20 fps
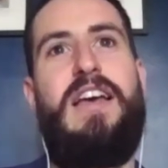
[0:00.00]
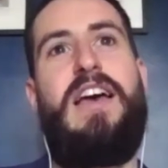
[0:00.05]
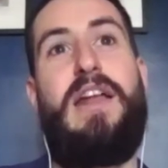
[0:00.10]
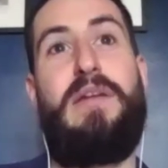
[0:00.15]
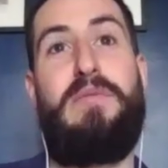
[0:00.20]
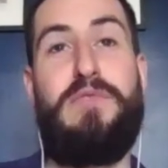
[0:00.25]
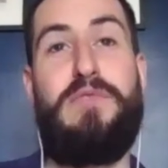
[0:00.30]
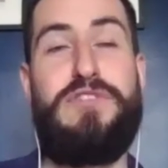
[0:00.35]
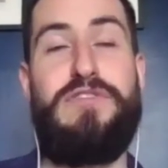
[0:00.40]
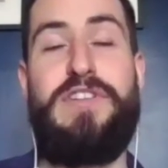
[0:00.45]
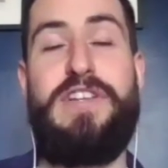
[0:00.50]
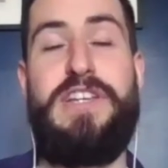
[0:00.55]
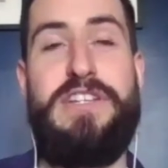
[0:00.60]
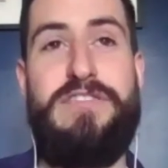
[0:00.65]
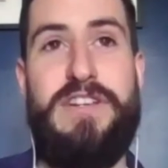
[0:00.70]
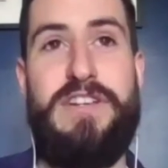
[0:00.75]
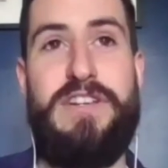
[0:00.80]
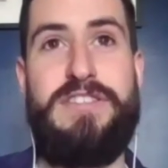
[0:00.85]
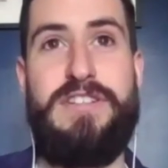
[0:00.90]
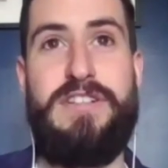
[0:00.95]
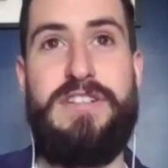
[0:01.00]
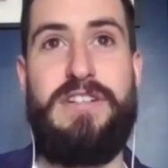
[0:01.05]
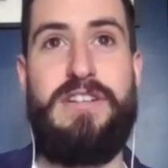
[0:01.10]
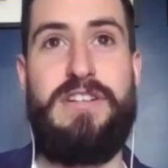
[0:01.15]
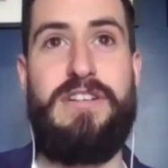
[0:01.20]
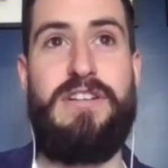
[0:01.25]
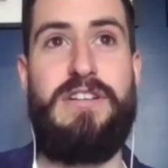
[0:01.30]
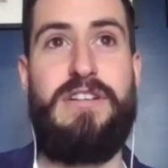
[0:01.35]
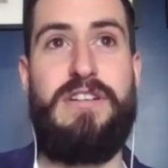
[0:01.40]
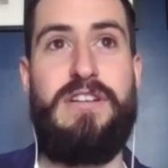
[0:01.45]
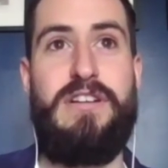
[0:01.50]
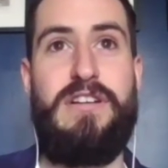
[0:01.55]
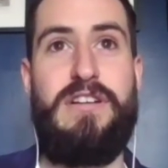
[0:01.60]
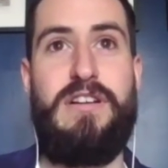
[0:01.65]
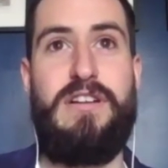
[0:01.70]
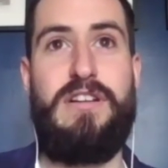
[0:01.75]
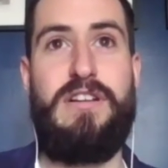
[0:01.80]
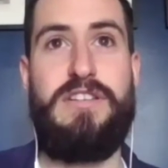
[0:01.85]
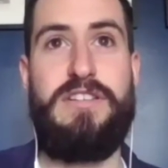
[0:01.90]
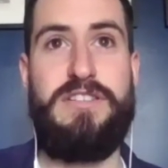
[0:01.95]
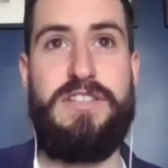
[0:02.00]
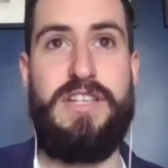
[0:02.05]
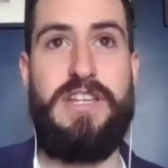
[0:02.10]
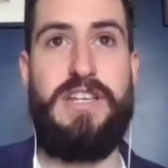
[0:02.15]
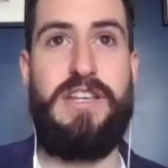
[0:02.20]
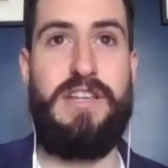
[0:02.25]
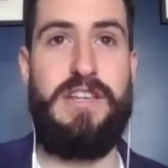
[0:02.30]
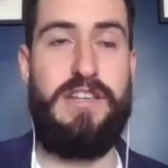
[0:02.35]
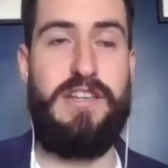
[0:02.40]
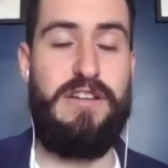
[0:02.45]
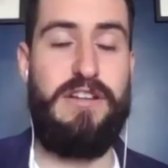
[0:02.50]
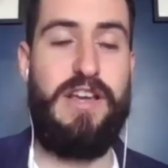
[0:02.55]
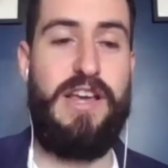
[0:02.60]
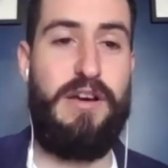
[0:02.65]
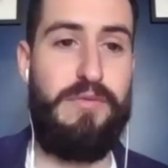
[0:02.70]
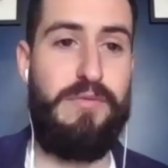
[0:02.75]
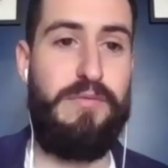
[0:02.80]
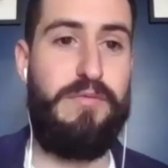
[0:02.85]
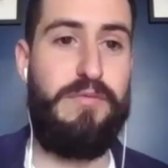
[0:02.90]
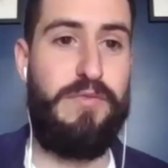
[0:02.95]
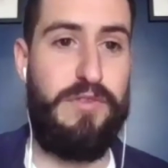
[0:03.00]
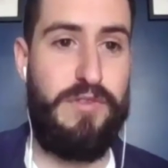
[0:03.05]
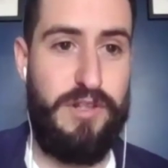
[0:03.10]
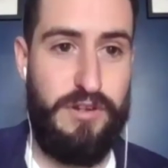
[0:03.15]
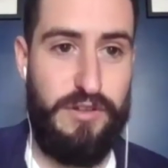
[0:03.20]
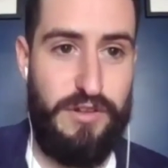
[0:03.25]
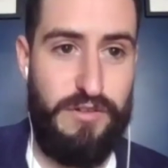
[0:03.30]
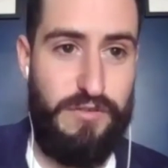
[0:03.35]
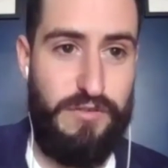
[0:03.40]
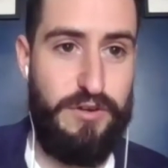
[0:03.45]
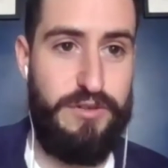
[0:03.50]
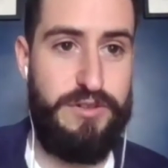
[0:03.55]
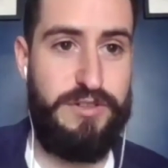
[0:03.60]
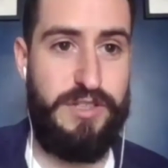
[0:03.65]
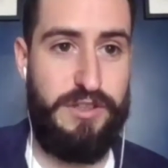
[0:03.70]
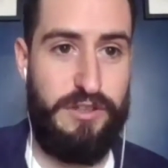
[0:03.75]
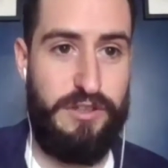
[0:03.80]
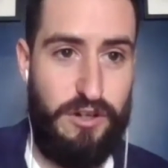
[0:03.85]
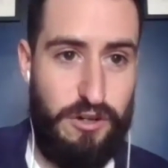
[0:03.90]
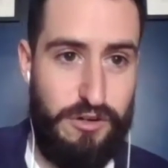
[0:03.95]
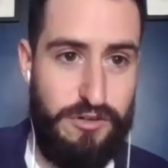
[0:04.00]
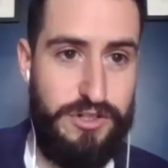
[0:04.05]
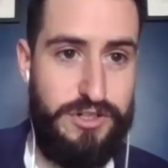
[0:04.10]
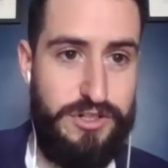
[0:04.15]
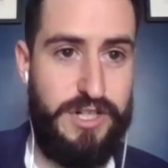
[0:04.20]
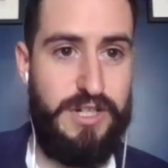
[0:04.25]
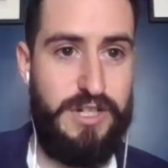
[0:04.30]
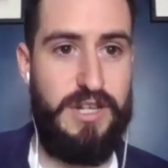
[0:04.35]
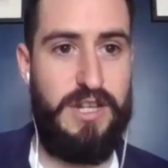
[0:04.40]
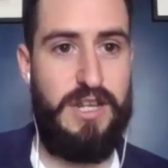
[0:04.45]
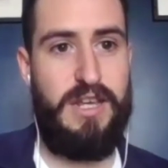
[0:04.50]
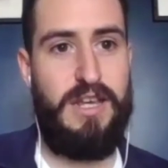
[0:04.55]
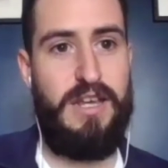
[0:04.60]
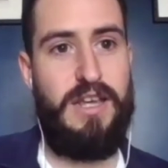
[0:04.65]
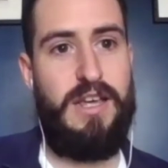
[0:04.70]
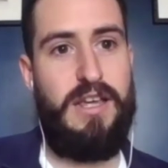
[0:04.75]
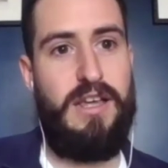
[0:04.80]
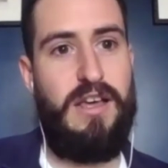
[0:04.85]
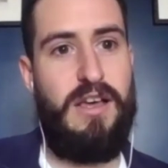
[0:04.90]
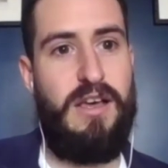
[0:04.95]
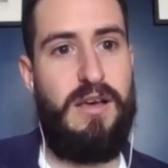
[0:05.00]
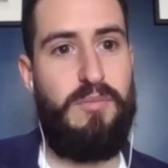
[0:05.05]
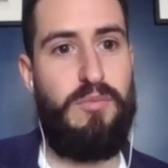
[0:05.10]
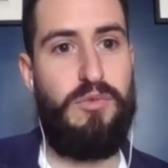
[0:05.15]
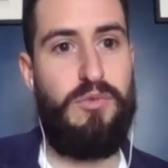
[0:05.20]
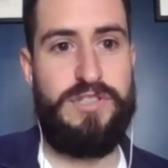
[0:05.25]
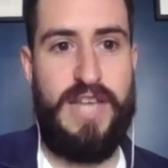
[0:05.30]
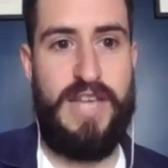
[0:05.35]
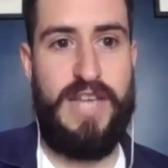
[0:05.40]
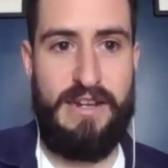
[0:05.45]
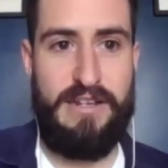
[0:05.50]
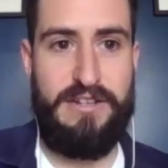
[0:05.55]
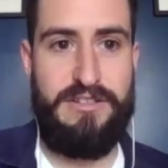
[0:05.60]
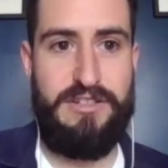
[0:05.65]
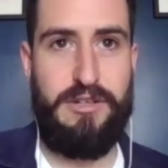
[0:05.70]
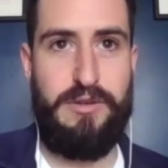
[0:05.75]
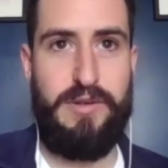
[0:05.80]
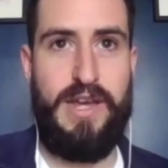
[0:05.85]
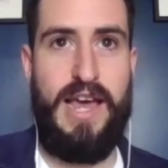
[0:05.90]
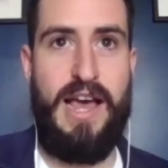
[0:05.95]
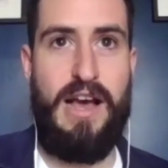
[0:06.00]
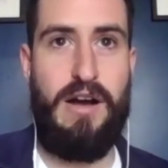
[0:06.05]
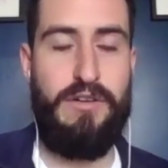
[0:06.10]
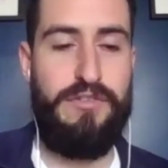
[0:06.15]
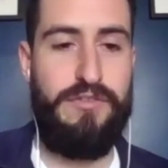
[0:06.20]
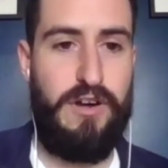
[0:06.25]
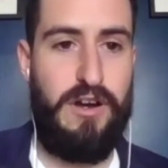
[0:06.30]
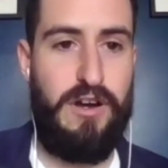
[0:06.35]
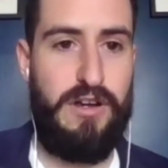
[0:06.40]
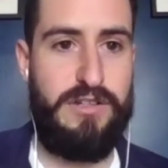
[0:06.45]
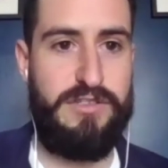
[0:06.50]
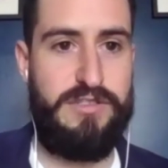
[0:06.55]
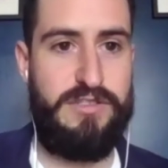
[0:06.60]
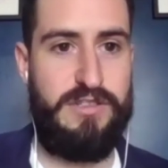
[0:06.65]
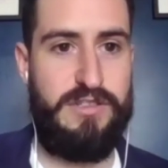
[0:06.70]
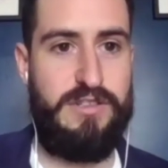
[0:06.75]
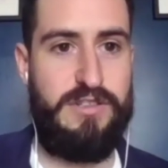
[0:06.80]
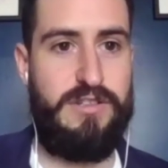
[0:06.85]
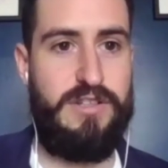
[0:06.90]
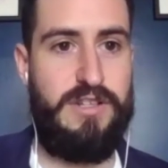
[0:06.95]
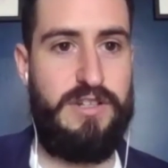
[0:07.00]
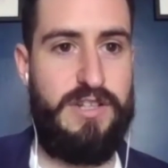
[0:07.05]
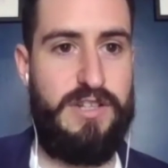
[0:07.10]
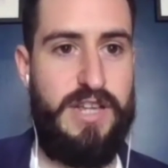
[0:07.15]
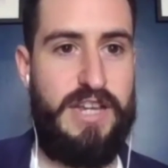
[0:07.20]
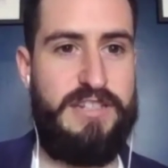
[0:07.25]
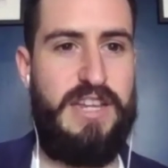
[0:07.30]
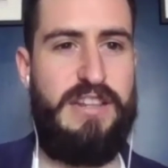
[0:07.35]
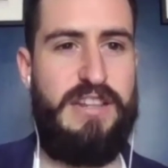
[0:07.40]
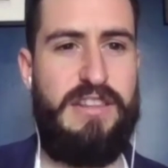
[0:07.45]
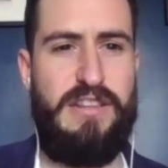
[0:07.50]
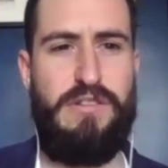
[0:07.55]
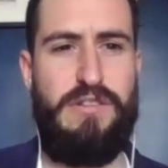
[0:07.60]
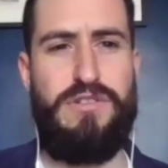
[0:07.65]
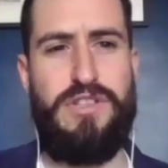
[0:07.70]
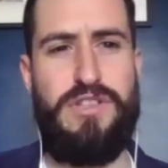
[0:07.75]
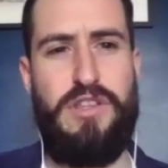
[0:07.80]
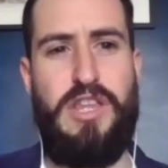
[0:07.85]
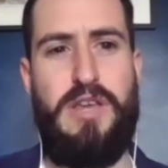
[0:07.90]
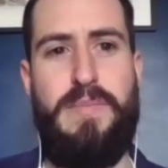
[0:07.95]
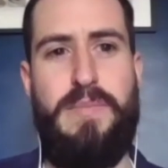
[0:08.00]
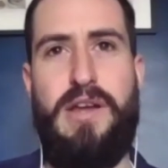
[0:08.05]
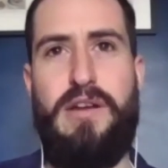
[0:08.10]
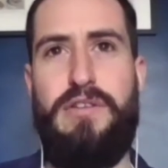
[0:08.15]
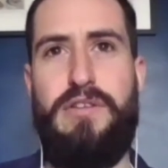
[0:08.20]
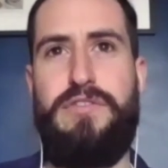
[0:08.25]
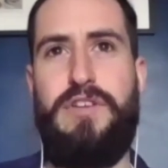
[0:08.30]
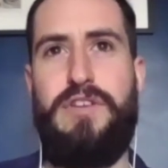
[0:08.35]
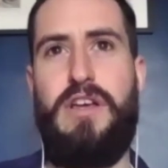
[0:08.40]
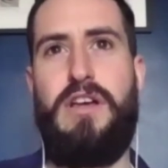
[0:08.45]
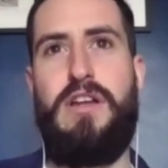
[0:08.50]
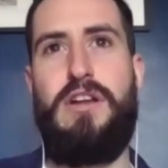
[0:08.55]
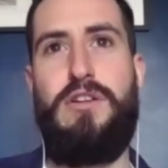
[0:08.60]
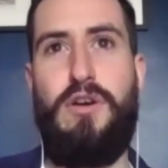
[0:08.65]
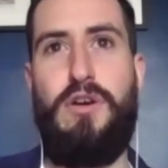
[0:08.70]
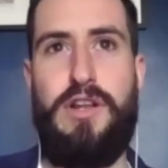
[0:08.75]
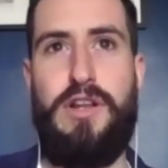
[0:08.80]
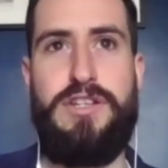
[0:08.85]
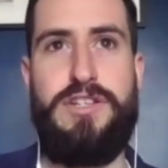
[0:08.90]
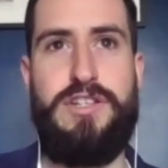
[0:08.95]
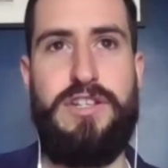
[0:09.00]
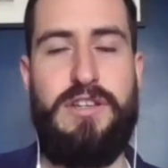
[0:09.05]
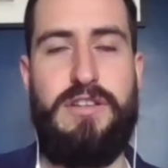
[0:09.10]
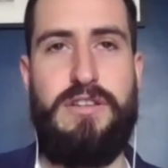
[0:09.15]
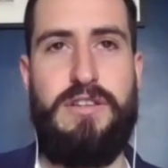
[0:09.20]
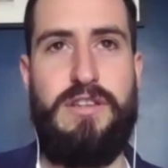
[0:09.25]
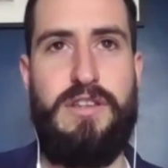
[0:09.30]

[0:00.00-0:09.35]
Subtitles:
And it was really interesting to see, how the roasting, the conching, what's added to it, how fast it takes, and also the amount of knowledge